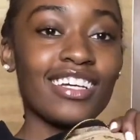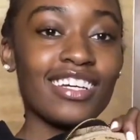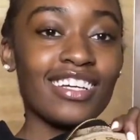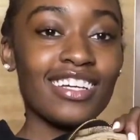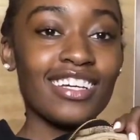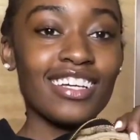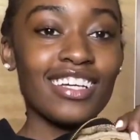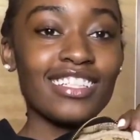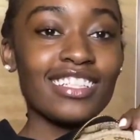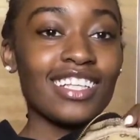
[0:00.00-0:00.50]

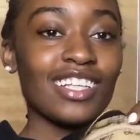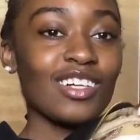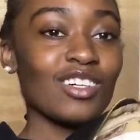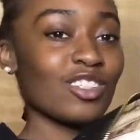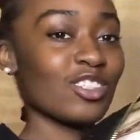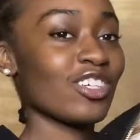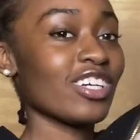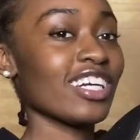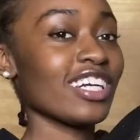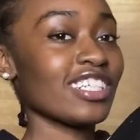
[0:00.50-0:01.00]
it's a little
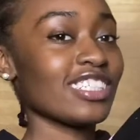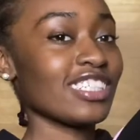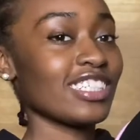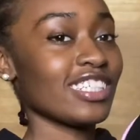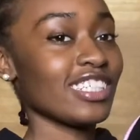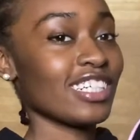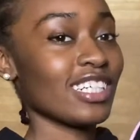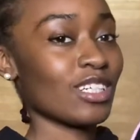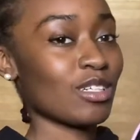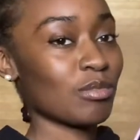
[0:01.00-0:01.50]
trashy in
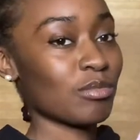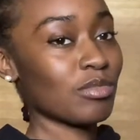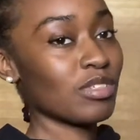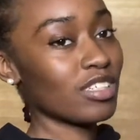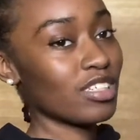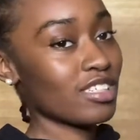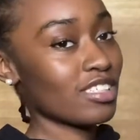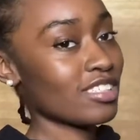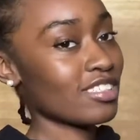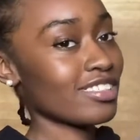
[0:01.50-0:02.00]
there, but
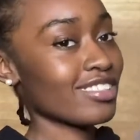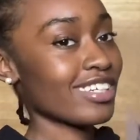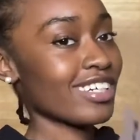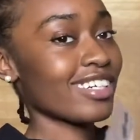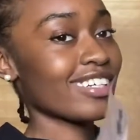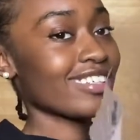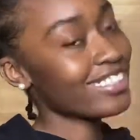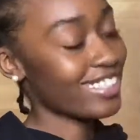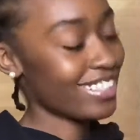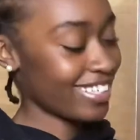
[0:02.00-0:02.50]
yeah.
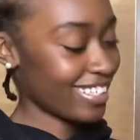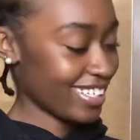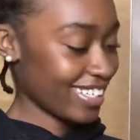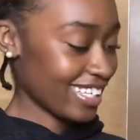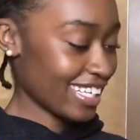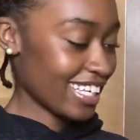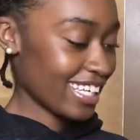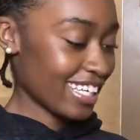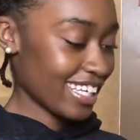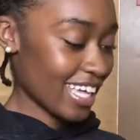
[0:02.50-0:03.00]

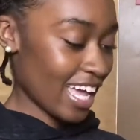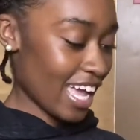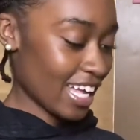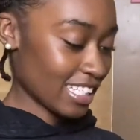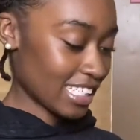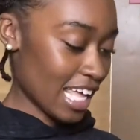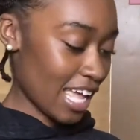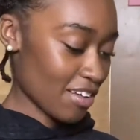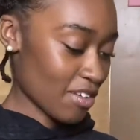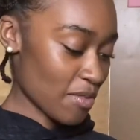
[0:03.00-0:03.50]
I
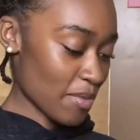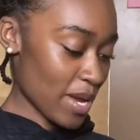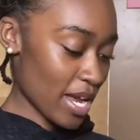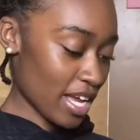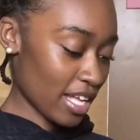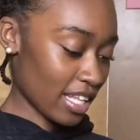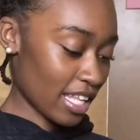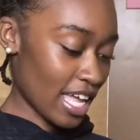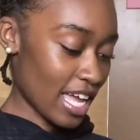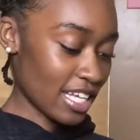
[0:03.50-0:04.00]
just have a
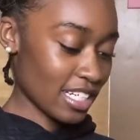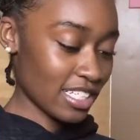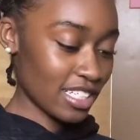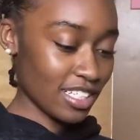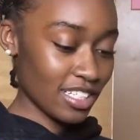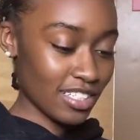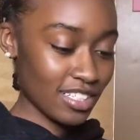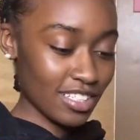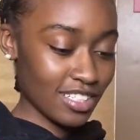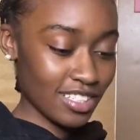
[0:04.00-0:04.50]
pair of
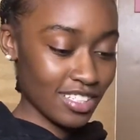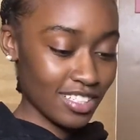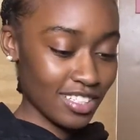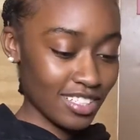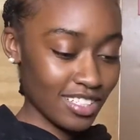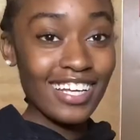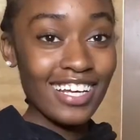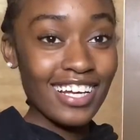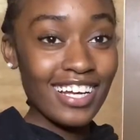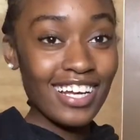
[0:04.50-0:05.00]
lashes.
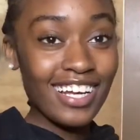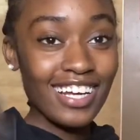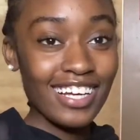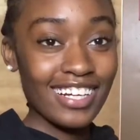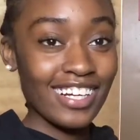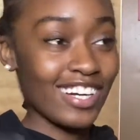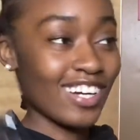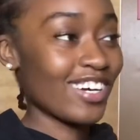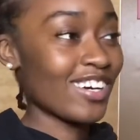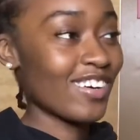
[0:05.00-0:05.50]

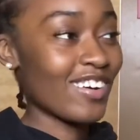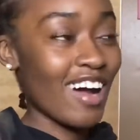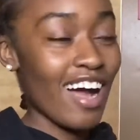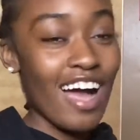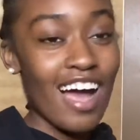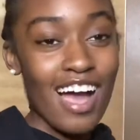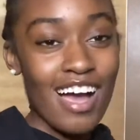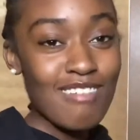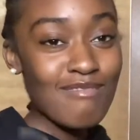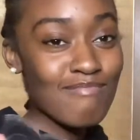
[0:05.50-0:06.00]
Girl,
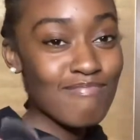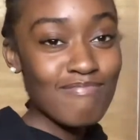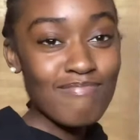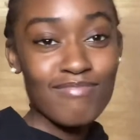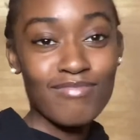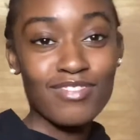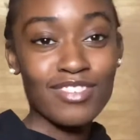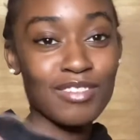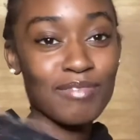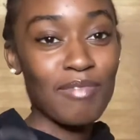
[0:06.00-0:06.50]
I'm
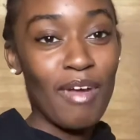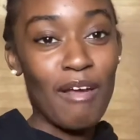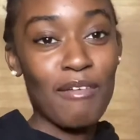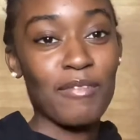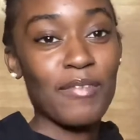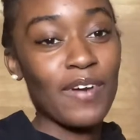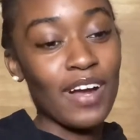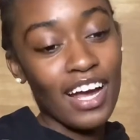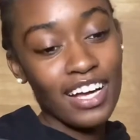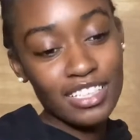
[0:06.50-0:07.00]
from
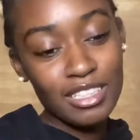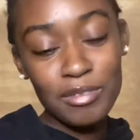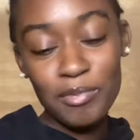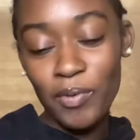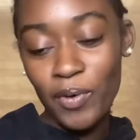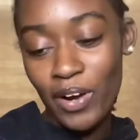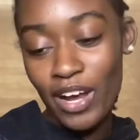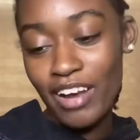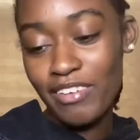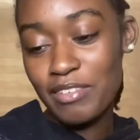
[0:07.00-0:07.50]
everywhere. I
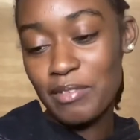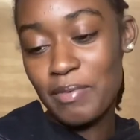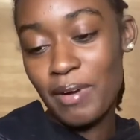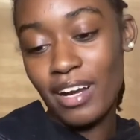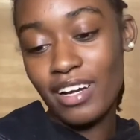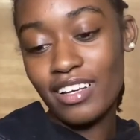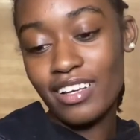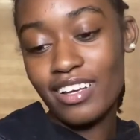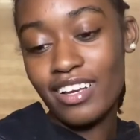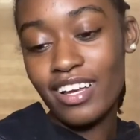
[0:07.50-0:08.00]
support
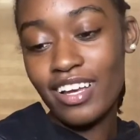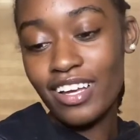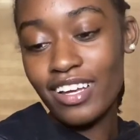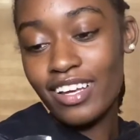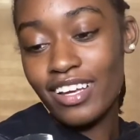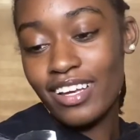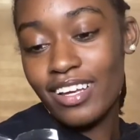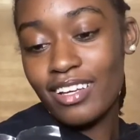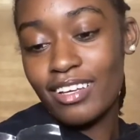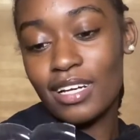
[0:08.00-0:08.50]
everybody.
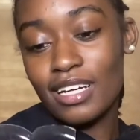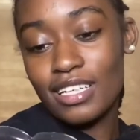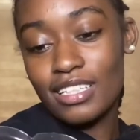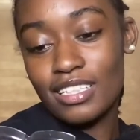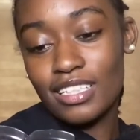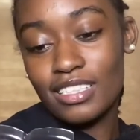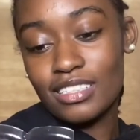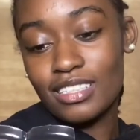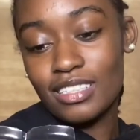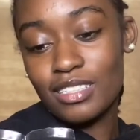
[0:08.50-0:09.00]
Uh,
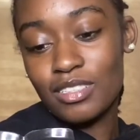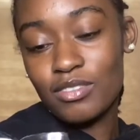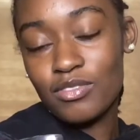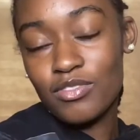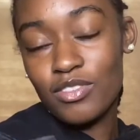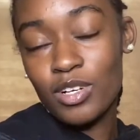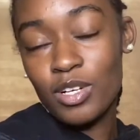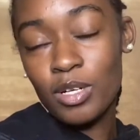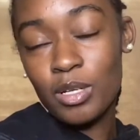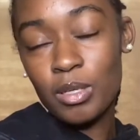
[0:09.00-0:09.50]
this is
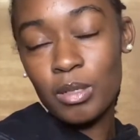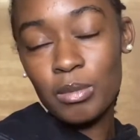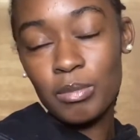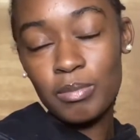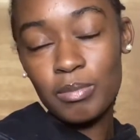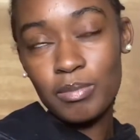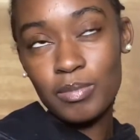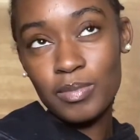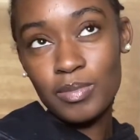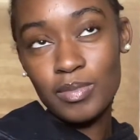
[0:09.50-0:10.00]

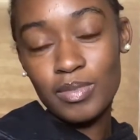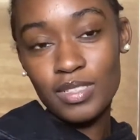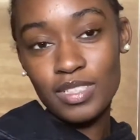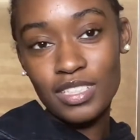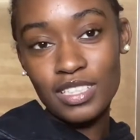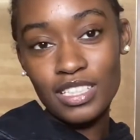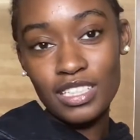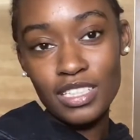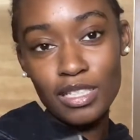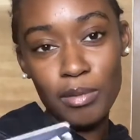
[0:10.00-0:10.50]
from
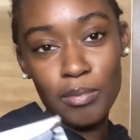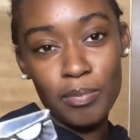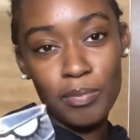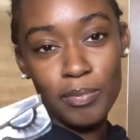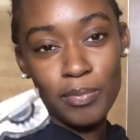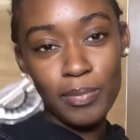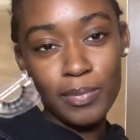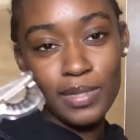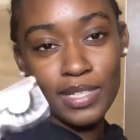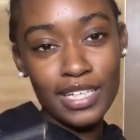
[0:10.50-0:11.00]

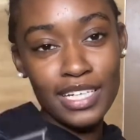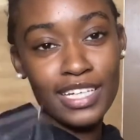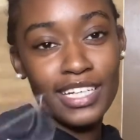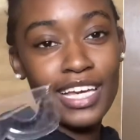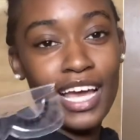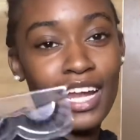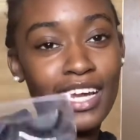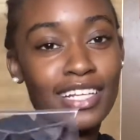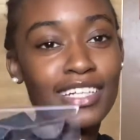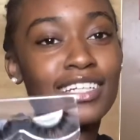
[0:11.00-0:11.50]
Simply
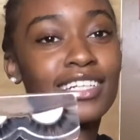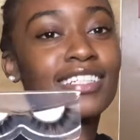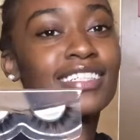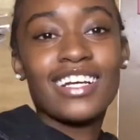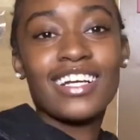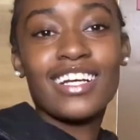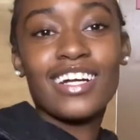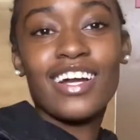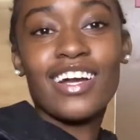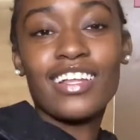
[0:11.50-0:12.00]
Ellagant.
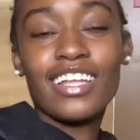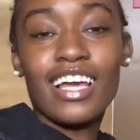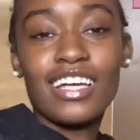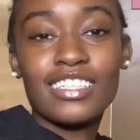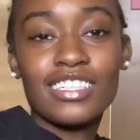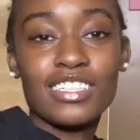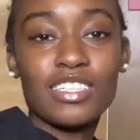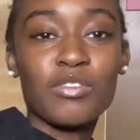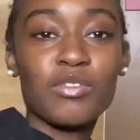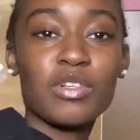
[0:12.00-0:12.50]
Her
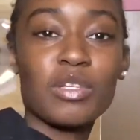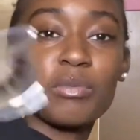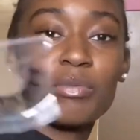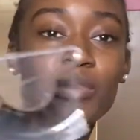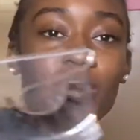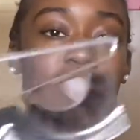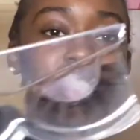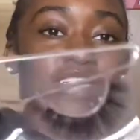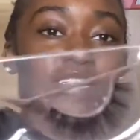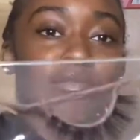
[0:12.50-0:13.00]
lashes are really
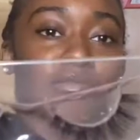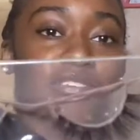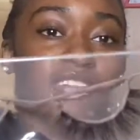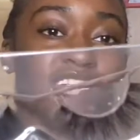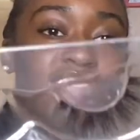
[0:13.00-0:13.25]
pretty as well.